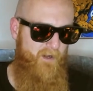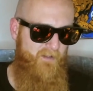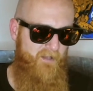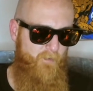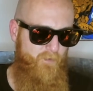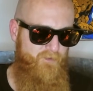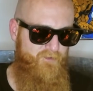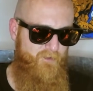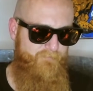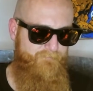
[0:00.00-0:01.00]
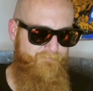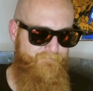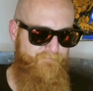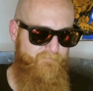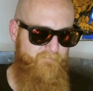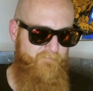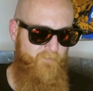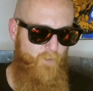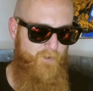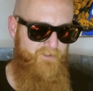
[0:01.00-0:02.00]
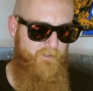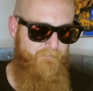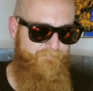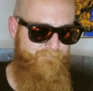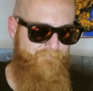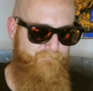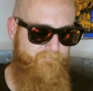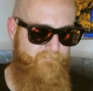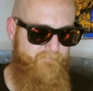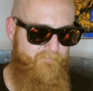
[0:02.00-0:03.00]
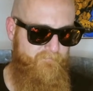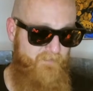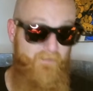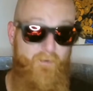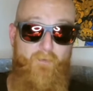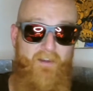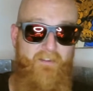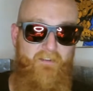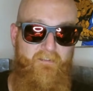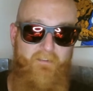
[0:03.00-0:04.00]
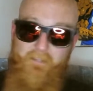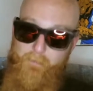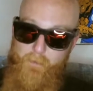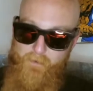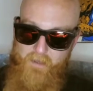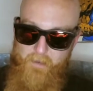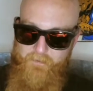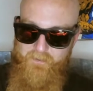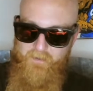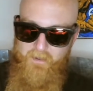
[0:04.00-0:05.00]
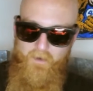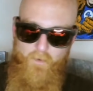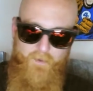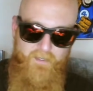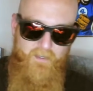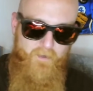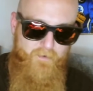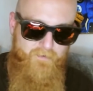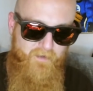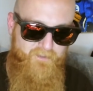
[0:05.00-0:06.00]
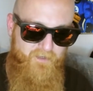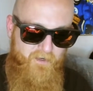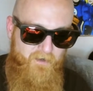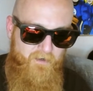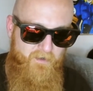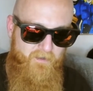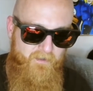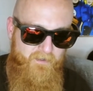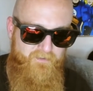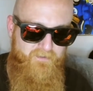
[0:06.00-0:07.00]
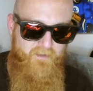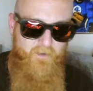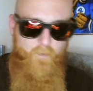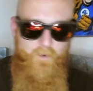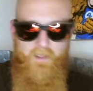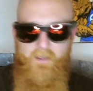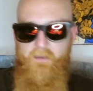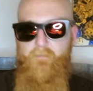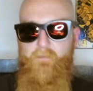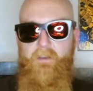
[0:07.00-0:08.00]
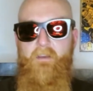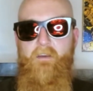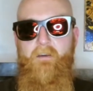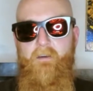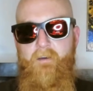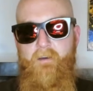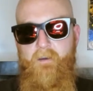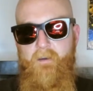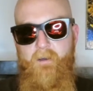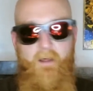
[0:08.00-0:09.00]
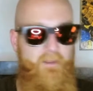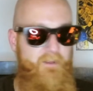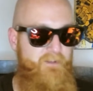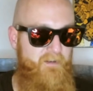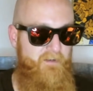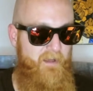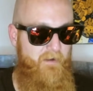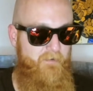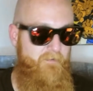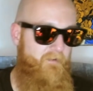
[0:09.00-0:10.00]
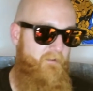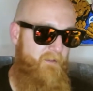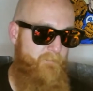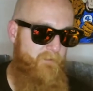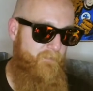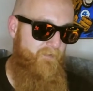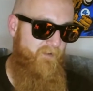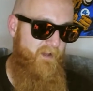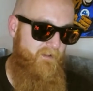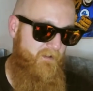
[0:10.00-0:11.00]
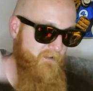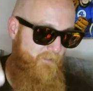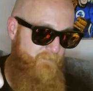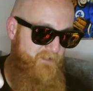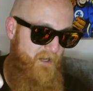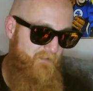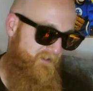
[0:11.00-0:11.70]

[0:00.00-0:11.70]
lime one, so works out. And if you've had this, let me know in the comments what your thoughts are, because we be the done now. Thumbs up if you liked. Thumbs down if you